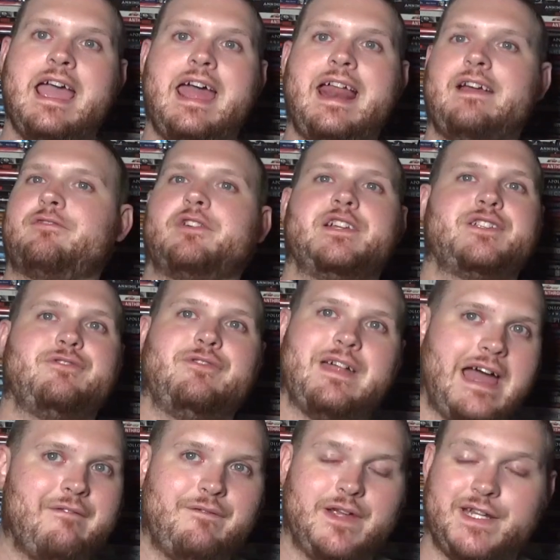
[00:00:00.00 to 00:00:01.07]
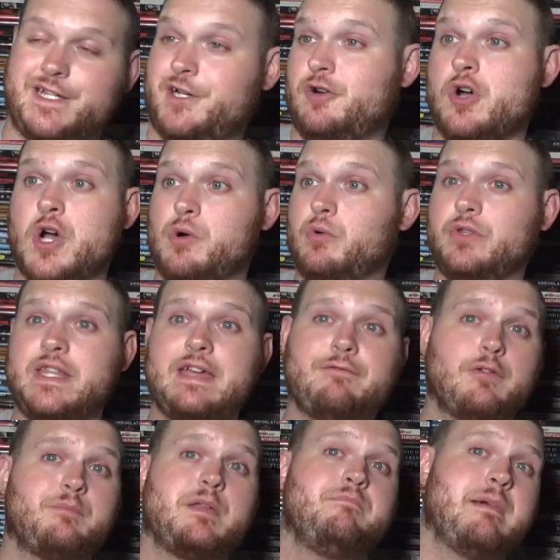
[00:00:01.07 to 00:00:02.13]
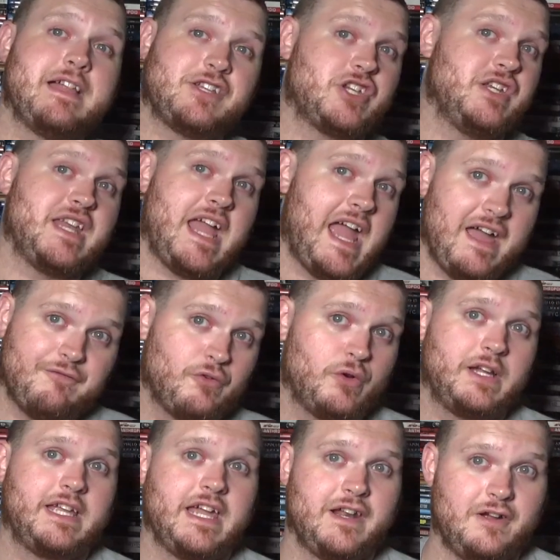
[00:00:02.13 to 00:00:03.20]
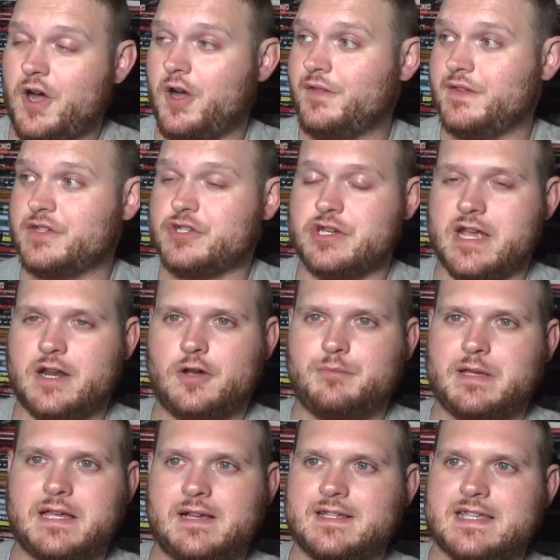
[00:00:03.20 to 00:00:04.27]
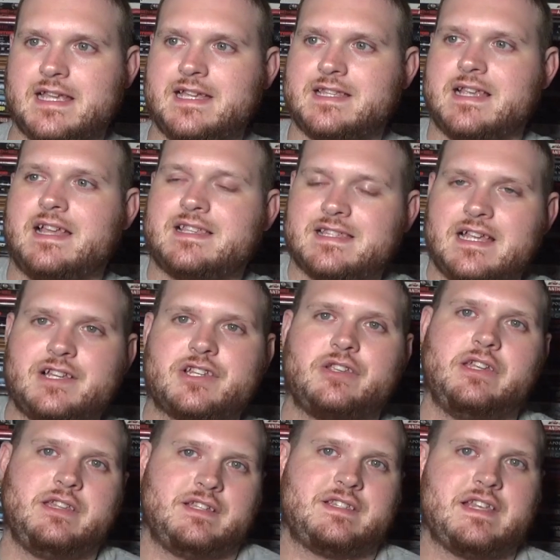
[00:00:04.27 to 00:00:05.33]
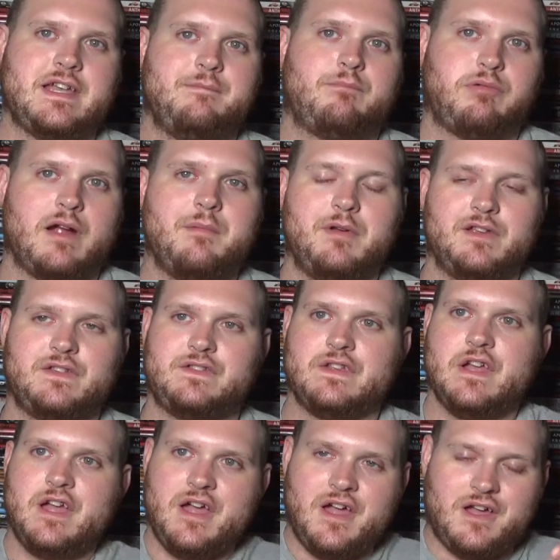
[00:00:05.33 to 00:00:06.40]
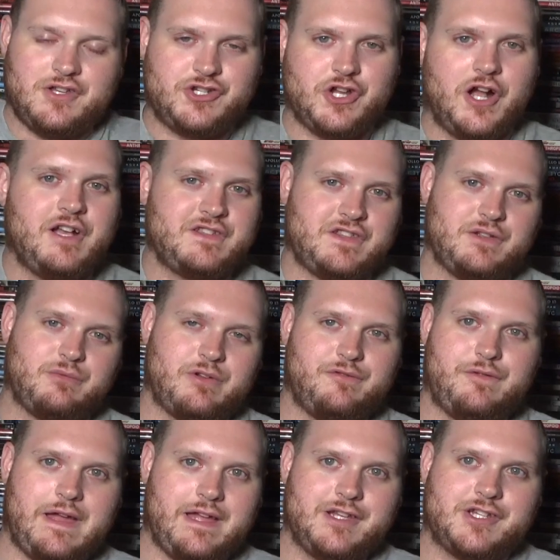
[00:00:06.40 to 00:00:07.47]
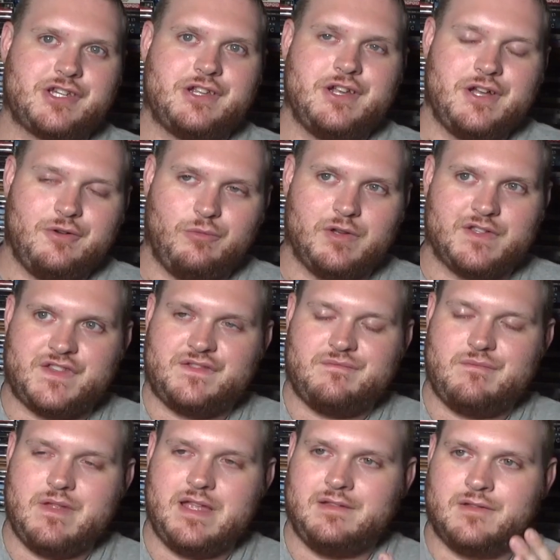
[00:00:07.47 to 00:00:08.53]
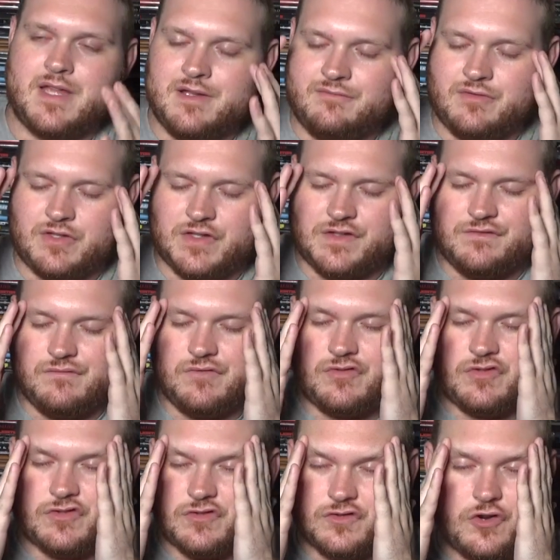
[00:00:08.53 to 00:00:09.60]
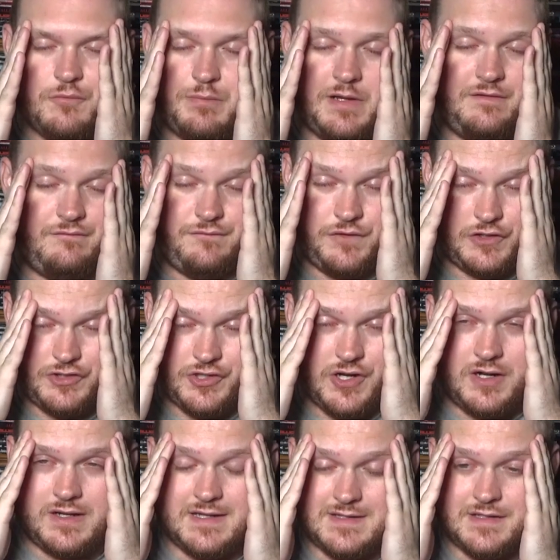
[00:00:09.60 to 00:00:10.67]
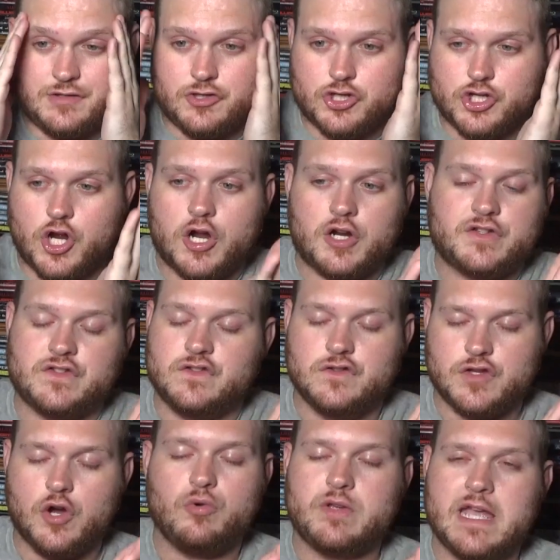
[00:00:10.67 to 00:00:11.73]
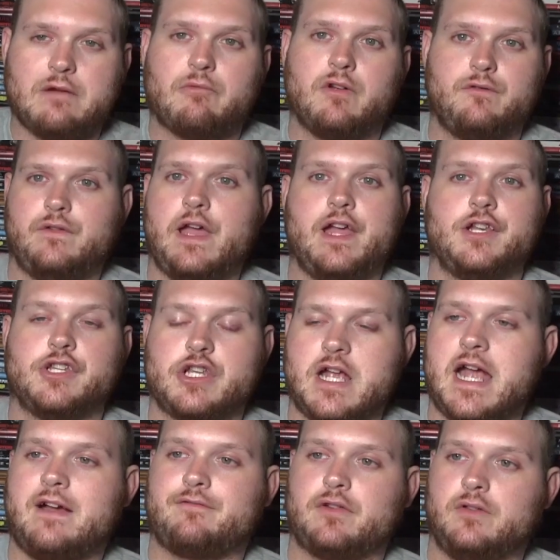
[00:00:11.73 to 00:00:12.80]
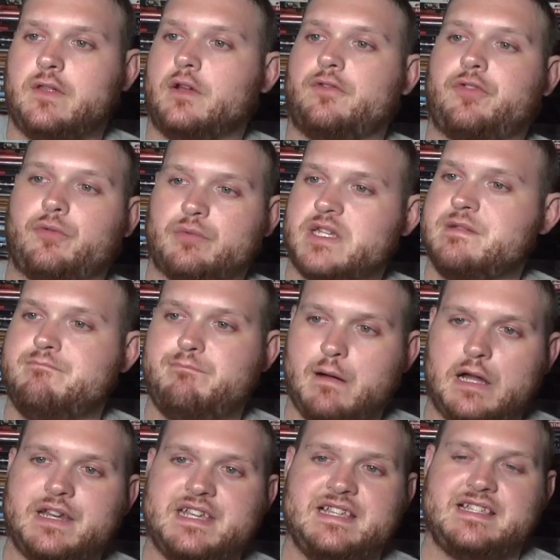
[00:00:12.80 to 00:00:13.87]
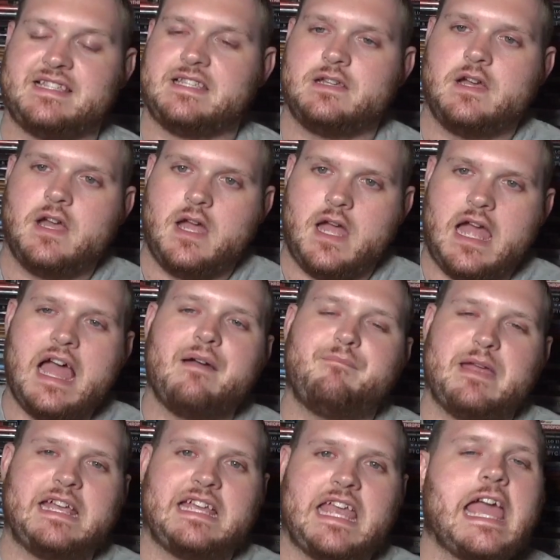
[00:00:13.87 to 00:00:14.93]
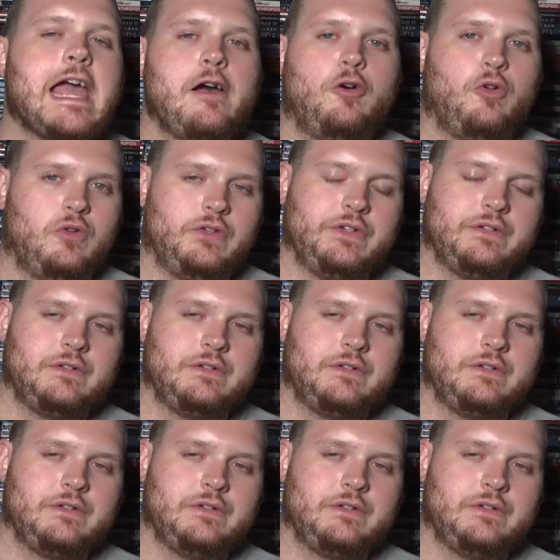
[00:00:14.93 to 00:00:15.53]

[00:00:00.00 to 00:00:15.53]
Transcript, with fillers: and after I do that video will never be mentioned ever again on this channel because it's essentially the same premise. Jaws the Revenge was it, it was stupid for sure because sharks don't get revenge after their three buddies have been killed.